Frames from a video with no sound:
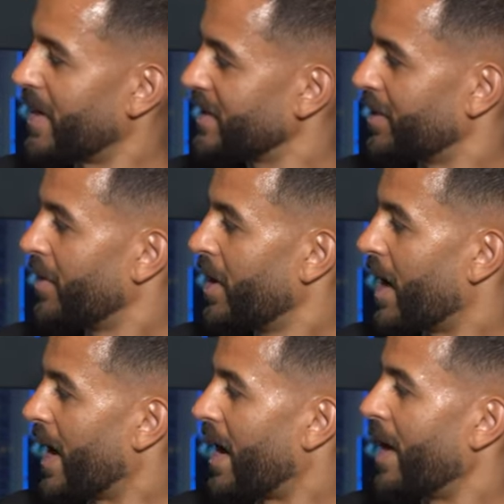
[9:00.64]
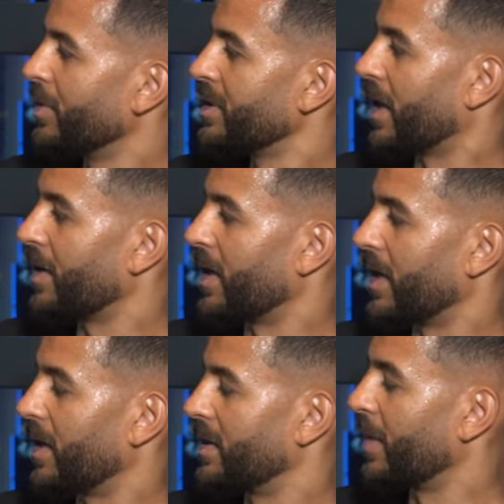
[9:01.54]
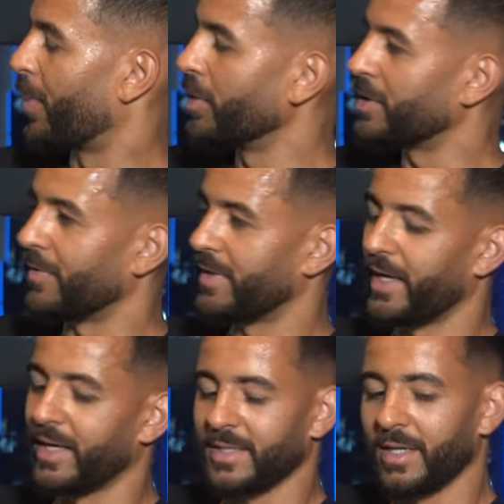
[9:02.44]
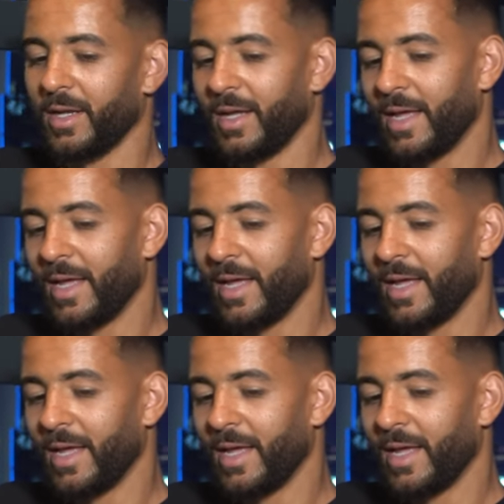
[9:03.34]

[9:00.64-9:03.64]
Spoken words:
massive. I did a post the other day. I said,